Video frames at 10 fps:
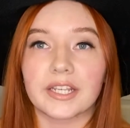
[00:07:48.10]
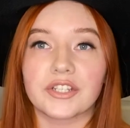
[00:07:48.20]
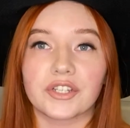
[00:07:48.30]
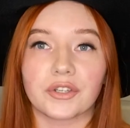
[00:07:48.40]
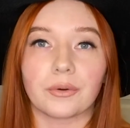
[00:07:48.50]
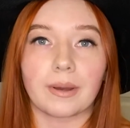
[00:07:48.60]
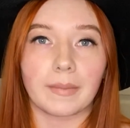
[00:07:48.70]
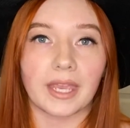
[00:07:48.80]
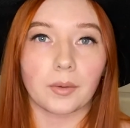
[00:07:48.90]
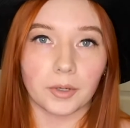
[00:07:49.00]
to
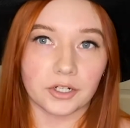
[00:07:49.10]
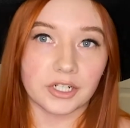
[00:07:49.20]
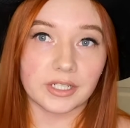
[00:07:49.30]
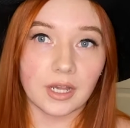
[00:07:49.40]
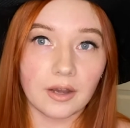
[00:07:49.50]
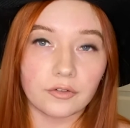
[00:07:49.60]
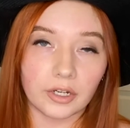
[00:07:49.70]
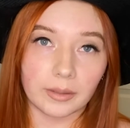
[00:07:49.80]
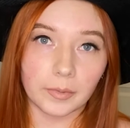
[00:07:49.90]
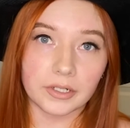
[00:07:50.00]
make a purchase of
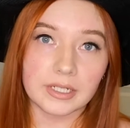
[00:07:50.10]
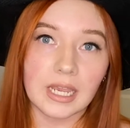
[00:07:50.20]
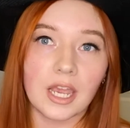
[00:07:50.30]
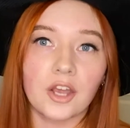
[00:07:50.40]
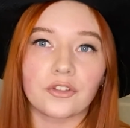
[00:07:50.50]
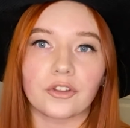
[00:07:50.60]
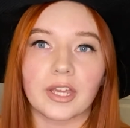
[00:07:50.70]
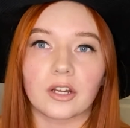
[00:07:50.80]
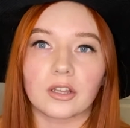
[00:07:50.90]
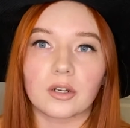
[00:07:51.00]
creepers, though they
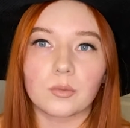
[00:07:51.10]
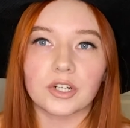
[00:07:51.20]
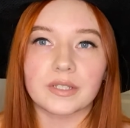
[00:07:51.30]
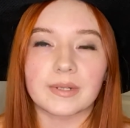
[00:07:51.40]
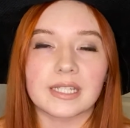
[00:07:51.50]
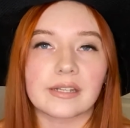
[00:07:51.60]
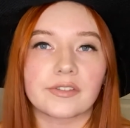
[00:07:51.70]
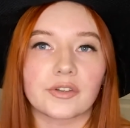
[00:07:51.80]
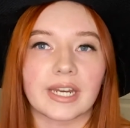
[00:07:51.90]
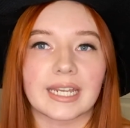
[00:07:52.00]
are a little more expensive,
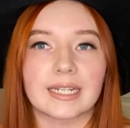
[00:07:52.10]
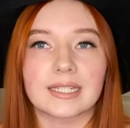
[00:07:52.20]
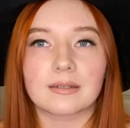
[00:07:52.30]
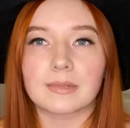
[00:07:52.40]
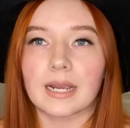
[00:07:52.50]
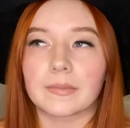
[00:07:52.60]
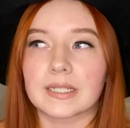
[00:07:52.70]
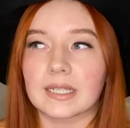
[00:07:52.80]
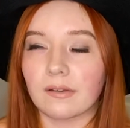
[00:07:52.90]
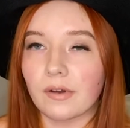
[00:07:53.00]
so I needed some time to
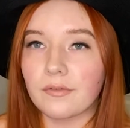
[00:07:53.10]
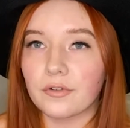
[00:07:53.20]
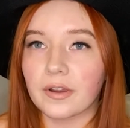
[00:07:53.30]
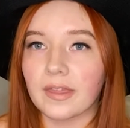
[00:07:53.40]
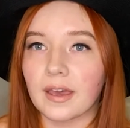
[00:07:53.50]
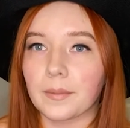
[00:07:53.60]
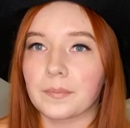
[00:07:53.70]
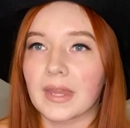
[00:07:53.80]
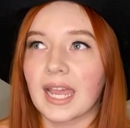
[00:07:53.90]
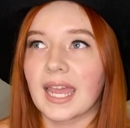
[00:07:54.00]
save up for
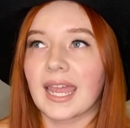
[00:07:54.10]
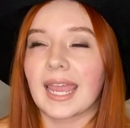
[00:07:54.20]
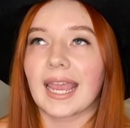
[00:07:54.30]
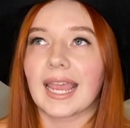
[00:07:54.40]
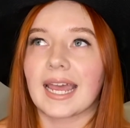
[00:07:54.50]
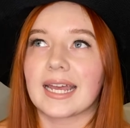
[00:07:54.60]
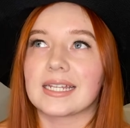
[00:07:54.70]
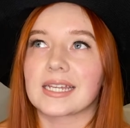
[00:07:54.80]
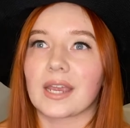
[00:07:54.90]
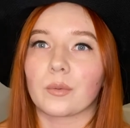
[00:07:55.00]
them.
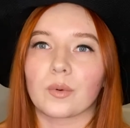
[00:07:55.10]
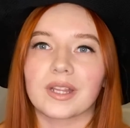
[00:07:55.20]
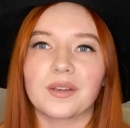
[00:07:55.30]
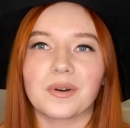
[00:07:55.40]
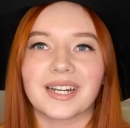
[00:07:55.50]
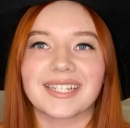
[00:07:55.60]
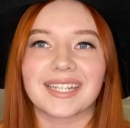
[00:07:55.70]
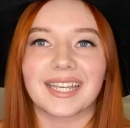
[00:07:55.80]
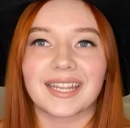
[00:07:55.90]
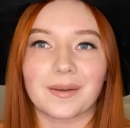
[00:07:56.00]
And I really wanted to
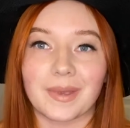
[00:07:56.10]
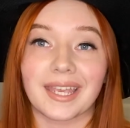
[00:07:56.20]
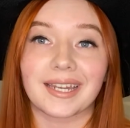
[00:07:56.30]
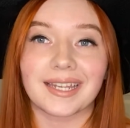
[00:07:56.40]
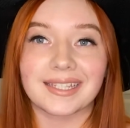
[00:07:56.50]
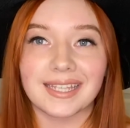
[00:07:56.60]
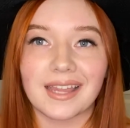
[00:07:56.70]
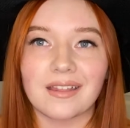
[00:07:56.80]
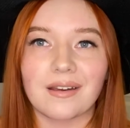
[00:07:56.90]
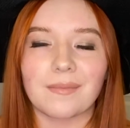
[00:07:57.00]
get them in
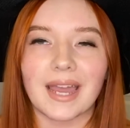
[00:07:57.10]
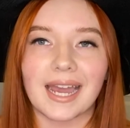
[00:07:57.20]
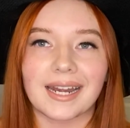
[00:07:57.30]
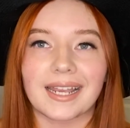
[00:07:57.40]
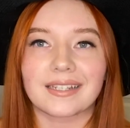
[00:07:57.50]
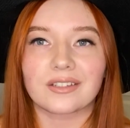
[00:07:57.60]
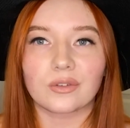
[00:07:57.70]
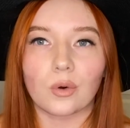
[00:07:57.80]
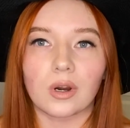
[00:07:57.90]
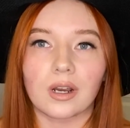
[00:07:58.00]
Salem at a
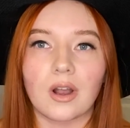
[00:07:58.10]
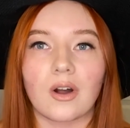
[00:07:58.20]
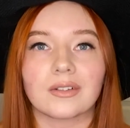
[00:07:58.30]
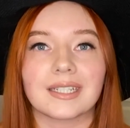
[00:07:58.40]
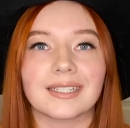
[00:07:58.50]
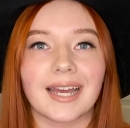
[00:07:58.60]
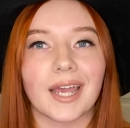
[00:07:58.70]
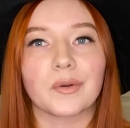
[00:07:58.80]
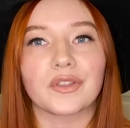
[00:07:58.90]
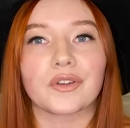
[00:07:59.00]
store called
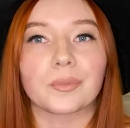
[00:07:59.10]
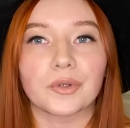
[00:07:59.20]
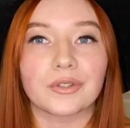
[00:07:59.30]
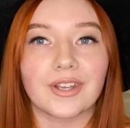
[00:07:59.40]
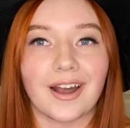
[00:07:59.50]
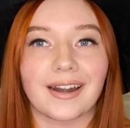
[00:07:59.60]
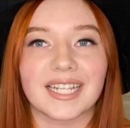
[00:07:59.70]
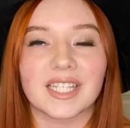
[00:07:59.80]
Die With Your Boots On It